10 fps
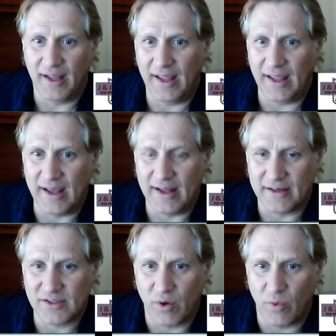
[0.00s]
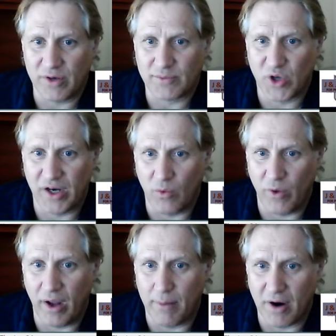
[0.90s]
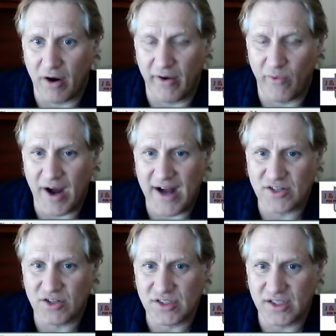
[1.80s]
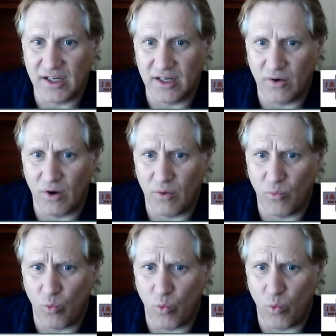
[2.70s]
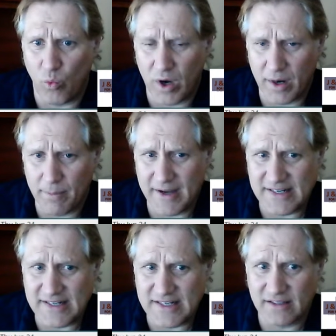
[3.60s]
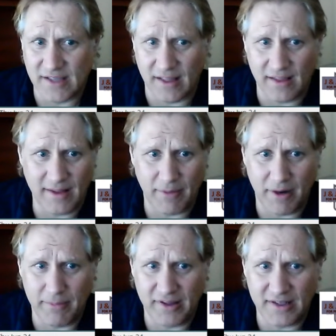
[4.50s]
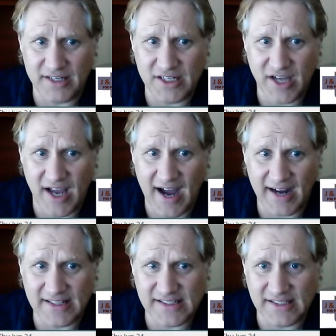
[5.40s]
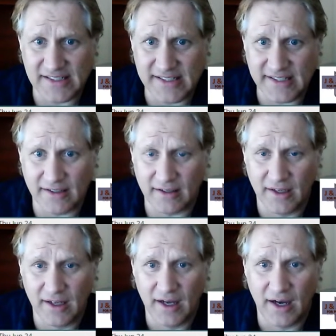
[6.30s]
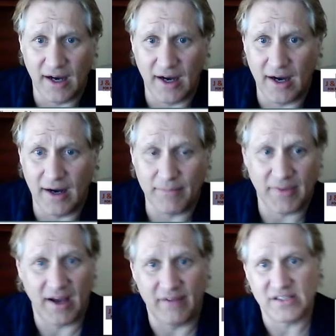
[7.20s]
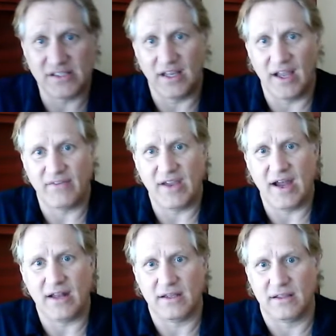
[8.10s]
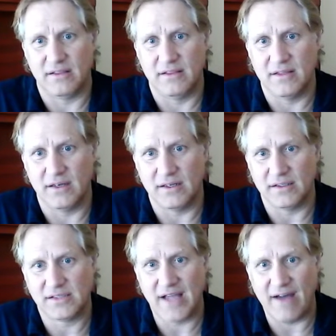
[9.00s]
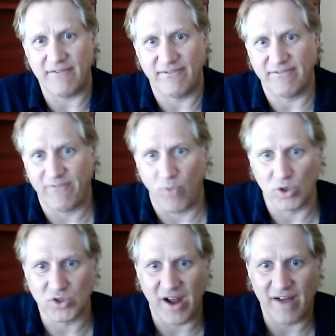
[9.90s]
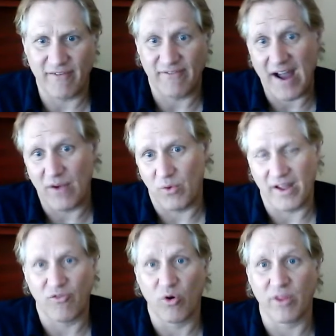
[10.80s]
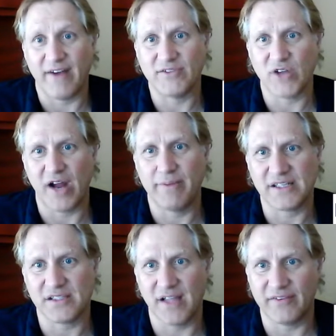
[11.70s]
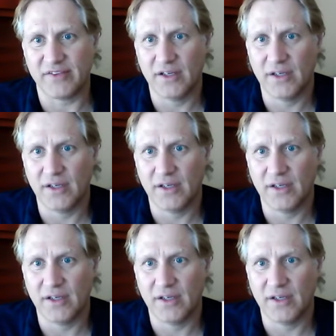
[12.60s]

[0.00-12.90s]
And so I wound up trading away Amari Rodgers in one of my deals. I think that might have been the TJ Hawkinson deal. Obviously, I've got the top 4 draft, well, I got 4 of the 5 draft picks left.